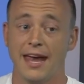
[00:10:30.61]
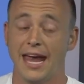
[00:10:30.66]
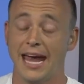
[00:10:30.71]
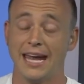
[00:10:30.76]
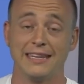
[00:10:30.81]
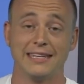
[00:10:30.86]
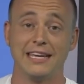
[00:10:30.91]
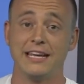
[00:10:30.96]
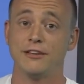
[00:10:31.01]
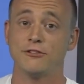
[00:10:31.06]

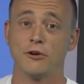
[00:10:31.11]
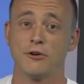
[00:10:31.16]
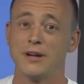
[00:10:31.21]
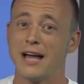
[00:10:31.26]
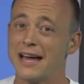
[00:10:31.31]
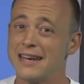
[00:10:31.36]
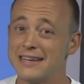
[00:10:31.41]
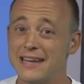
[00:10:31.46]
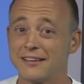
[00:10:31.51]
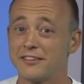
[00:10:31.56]
And these are
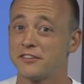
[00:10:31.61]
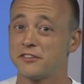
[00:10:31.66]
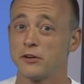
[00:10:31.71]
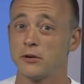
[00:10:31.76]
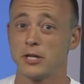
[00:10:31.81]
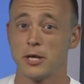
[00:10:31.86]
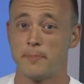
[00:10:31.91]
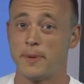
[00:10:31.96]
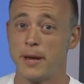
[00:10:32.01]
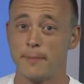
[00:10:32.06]
not
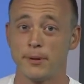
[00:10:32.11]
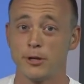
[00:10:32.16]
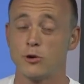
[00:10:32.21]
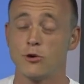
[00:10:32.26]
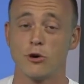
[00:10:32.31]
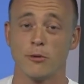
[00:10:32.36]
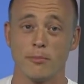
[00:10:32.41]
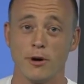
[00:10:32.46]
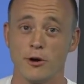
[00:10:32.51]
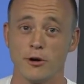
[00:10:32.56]
necessarily people
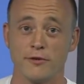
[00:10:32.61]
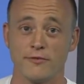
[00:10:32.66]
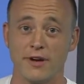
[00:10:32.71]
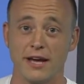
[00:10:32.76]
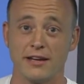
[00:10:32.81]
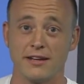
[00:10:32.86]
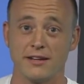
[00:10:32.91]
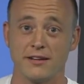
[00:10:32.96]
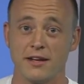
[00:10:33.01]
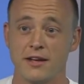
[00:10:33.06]
who are
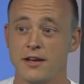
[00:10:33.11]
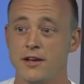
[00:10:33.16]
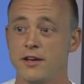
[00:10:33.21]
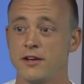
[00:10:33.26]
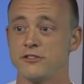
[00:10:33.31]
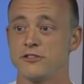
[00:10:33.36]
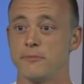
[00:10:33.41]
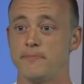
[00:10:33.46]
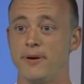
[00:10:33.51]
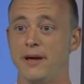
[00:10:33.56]
motivated
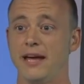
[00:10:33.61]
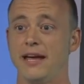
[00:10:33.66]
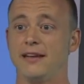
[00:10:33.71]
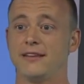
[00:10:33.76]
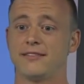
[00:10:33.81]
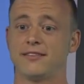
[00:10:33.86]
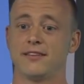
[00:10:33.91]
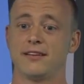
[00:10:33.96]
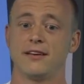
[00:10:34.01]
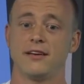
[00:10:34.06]
to
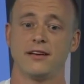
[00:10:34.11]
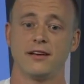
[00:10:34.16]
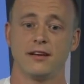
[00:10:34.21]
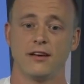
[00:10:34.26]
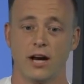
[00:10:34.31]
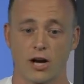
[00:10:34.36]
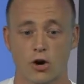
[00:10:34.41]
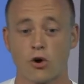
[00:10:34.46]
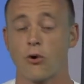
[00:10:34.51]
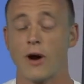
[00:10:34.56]
paint
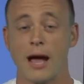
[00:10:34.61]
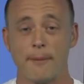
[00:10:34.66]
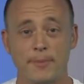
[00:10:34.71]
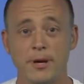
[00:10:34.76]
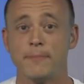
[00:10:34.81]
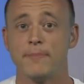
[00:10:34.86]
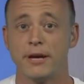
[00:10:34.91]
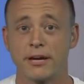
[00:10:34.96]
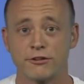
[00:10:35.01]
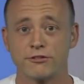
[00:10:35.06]
a
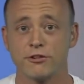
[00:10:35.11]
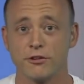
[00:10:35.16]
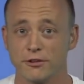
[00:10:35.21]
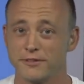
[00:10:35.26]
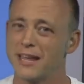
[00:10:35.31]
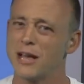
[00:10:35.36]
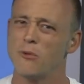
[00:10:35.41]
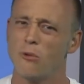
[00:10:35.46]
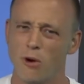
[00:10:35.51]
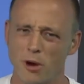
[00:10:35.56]
crappy picture.
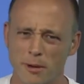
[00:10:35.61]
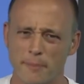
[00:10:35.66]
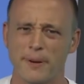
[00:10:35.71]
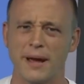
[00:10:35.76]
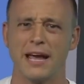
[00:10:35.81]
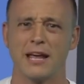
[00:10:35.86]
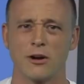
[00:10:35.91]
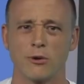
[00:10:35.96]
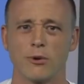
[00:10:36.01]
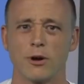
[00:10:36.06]
They want to
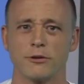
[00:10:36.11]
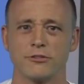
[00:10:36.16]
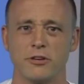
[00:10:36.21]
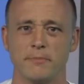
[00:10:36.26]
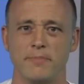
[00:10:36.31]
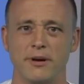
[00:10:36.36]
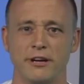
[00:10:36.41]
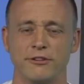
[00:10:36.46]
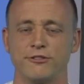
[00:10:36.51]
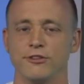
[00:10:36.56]
paint a
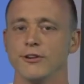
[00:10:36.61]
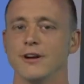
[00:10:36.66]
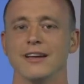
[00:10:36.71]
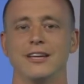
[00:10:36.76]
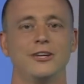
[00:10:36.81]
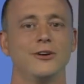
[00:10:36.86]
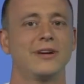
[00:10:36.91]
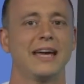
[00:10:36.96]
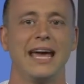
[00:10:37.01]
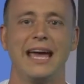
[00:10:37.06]
rosy picture.
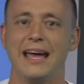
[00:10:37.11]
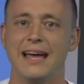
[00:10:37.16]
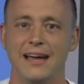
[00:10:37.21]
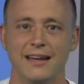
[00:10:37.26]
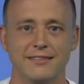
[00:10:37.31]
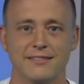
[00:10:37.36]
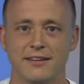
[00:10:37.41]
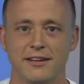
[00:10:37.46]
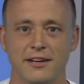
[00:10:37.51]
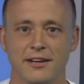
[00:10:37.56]
You
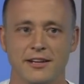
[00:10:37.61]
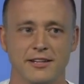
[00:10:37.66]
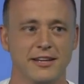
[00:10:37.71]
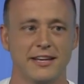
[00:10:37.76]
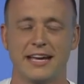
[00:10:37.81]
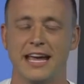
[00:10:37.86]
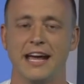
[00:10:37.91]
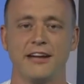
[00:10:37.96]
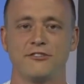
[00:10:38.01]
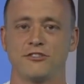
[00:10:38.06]
can't.
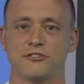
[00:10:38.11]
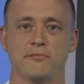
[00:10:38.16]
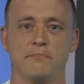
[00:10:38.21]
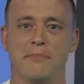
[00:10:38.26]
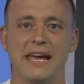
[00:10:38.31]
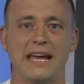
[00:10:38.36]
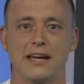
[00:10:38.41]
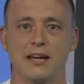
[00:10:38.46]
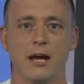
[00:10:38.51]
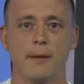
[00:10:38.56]
You can't just
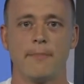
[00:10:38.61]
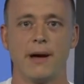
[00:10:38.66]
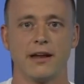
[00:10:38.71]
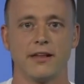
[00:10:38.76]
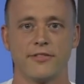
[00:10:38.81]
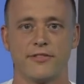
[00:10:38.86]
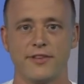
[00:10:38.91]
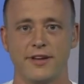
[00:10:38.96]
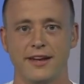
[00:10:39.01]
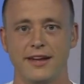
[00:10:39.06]
make it up
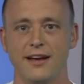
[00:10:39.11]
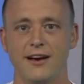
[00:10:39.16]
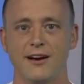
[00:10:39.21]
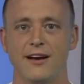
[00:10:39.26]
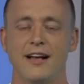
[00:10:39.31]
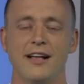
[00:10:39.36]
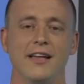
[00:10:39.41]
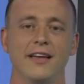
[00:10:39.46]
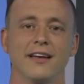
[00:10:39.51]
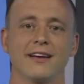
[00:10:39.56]
out of thin
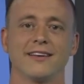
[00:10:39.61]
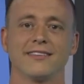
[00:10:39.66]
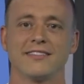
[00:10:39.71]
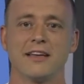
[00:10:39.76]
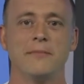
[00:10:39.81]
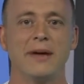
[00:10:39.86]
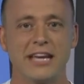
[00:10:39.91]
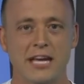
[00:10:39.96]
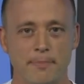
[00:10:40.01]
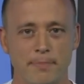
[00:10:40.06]
air because
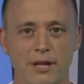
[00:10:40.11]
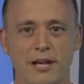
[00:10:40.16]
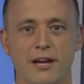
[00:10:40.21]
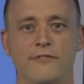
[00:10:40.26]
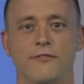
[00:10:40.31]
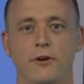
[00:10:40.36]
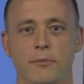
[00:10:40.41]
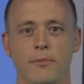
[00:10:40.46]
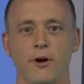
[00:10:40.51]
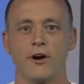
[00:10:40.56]
they make you play a
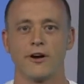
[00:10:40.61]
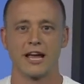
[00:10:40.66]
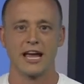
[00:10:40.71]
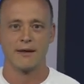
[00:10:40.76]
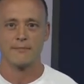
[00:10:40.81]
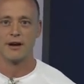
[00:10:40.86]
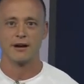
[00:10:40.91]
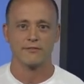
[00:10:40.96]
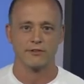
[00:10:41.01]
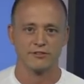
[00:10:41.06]
football
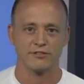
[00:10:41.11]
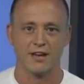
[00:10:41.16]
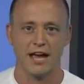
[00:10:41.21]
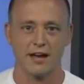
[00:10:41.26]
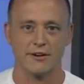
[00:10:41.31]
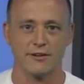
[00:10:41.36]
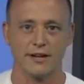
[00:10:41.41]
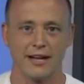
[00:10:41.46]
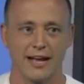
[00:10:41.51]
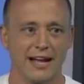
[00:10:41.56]
game every
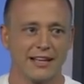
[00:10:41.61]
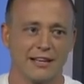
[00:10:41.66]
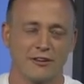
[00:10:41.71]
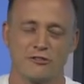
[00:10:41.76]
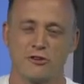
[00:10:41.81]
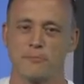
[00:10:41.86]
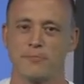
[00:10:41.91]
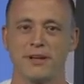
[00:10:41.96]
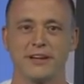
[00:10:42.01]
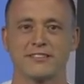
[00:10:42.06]
Saturday.
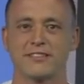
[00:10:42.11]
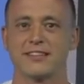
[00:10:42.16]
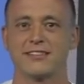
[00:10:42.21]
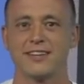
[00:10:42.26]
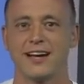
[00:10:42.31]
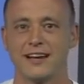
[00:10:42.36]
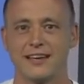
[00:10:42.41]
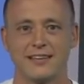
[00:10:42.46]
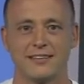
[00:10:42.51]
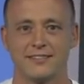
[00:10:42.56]
LSU plays
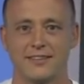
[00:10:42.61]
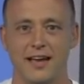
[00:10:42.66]
Kentucky